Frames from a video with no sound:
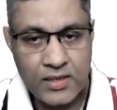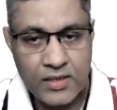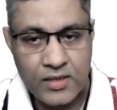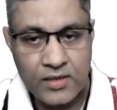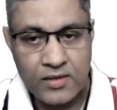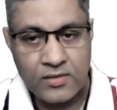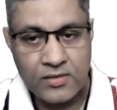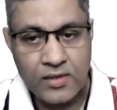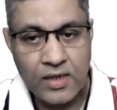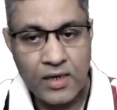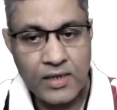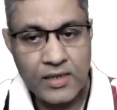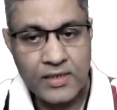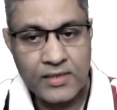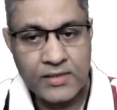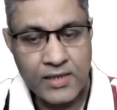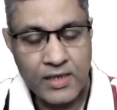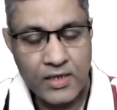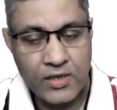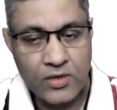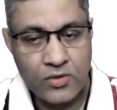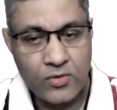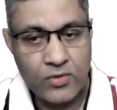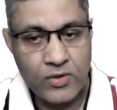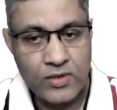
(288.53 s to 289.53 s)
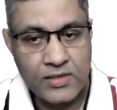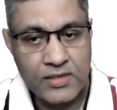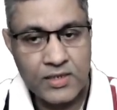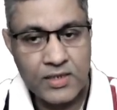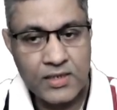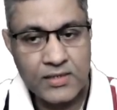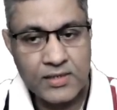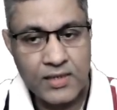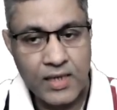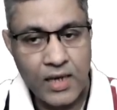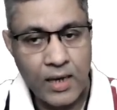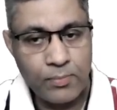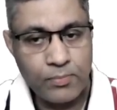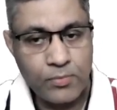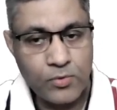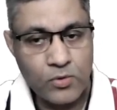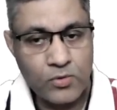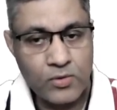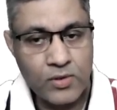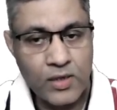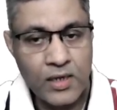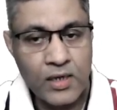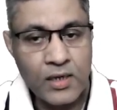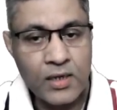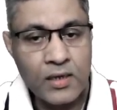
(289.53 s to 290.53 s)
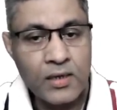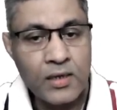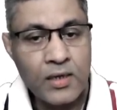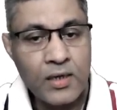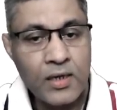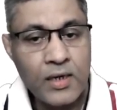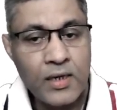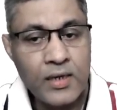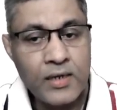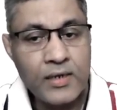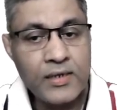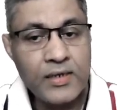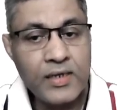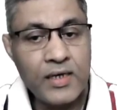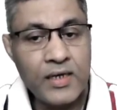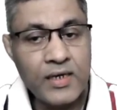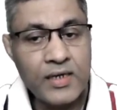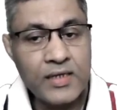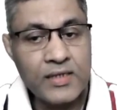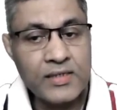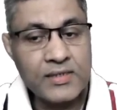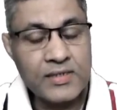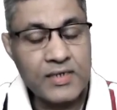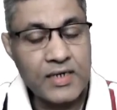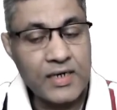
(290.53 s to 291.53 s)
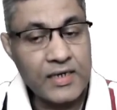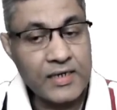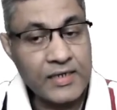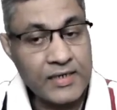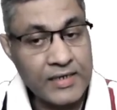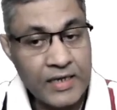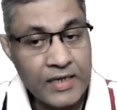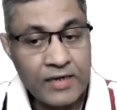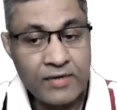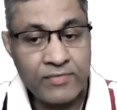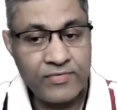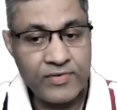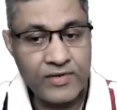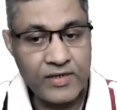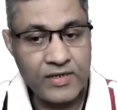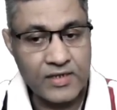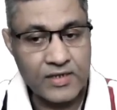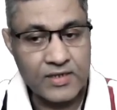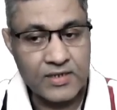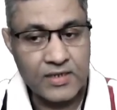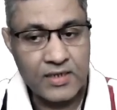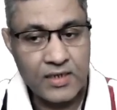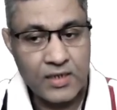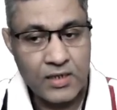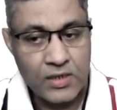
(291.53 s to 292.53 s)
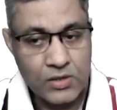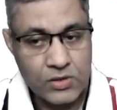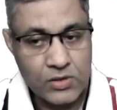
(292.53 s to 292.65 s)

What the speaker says: Here the least accuracy is up to the nearest 10 feet.